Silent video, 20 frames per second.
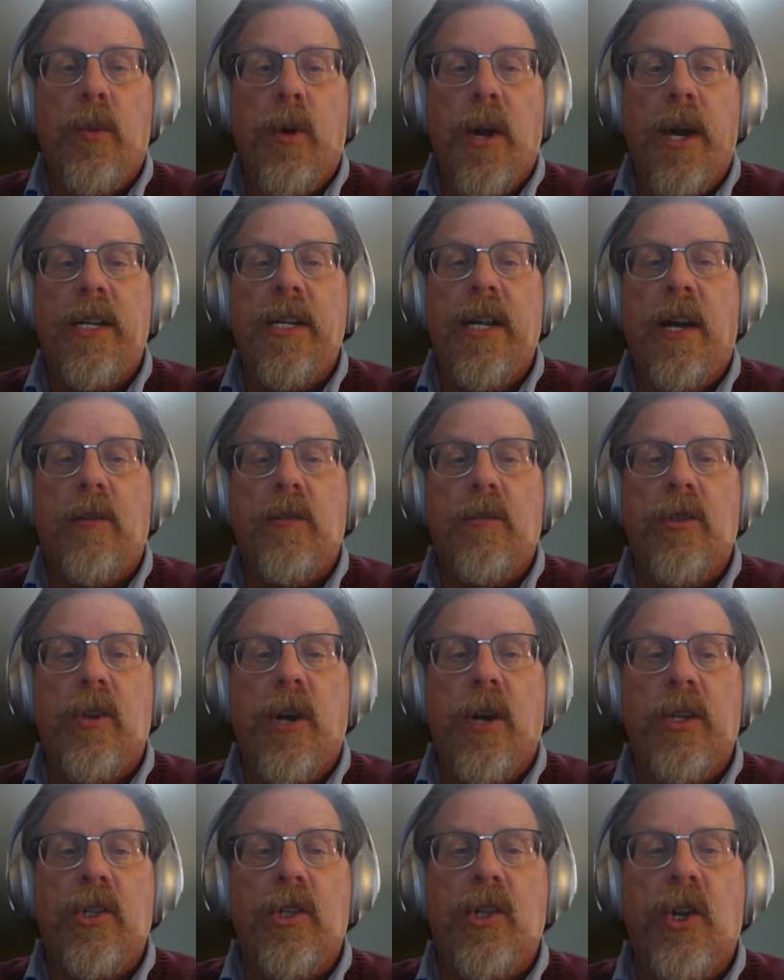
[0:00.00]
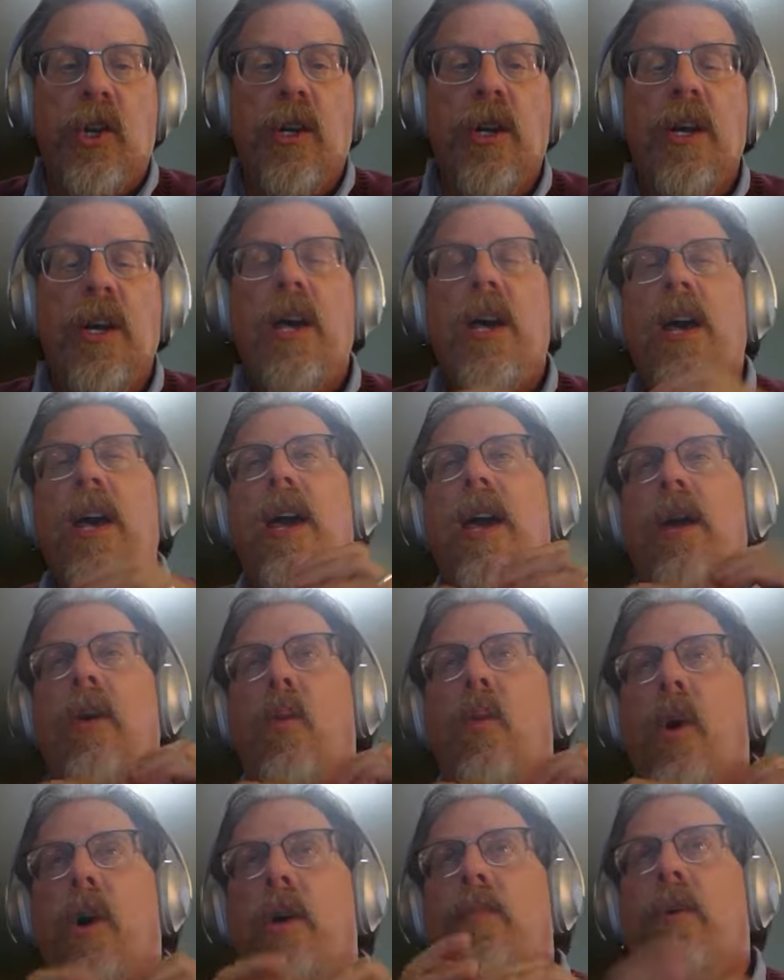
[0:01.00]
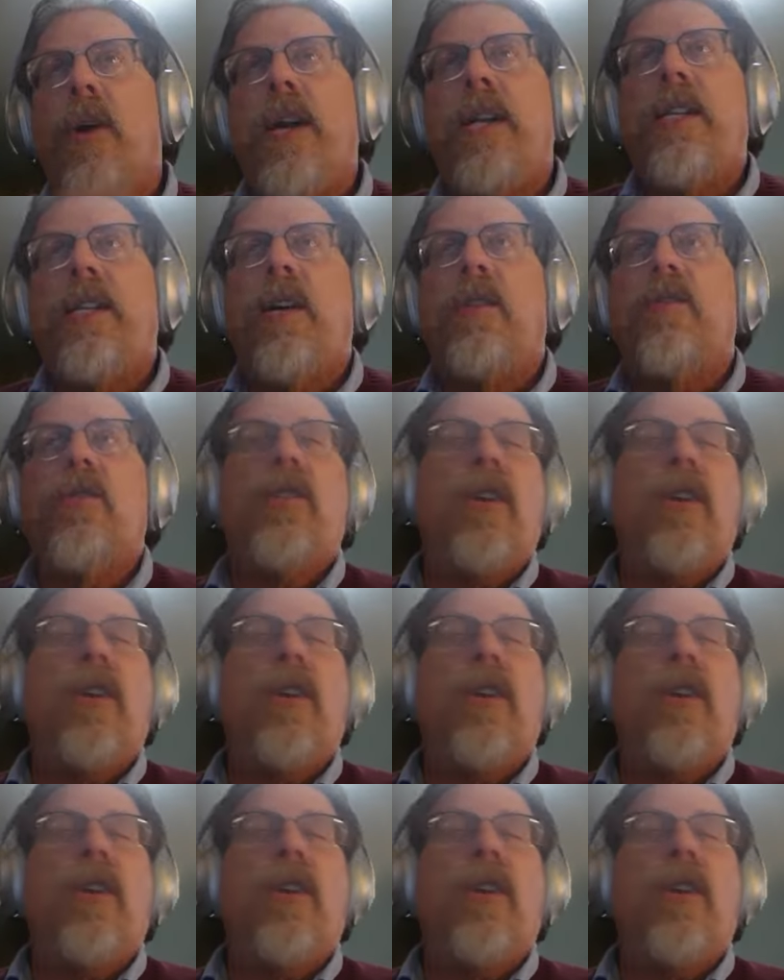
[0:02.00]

breakdown structure. A work breakdown